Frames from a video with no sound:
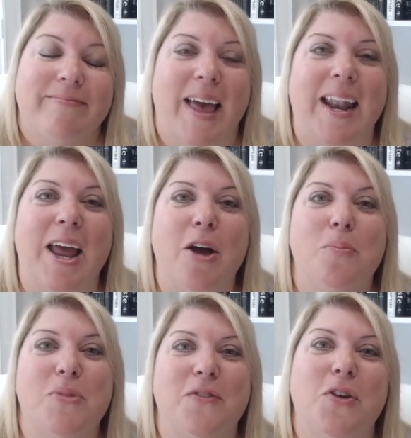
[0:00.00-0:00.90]
And I
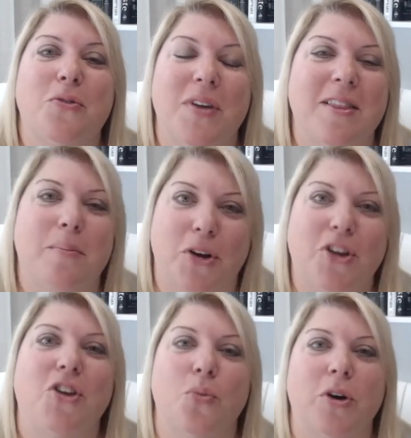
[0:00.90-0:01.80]
hope that if you read the
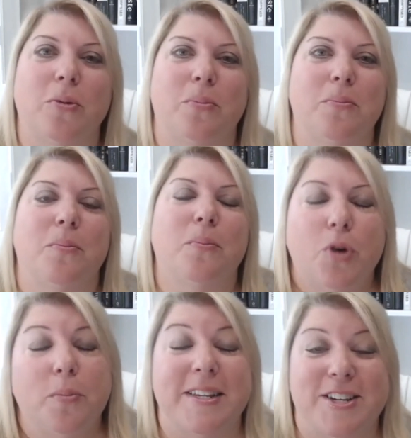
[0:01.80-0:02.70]
book, you
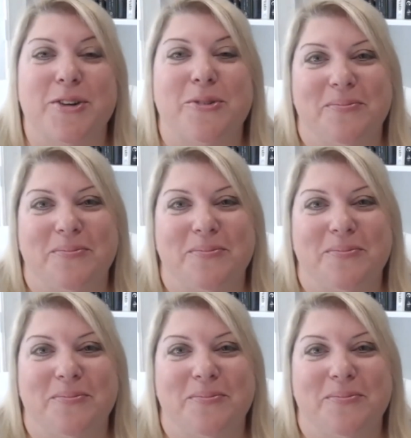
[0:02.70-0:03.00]
will be too.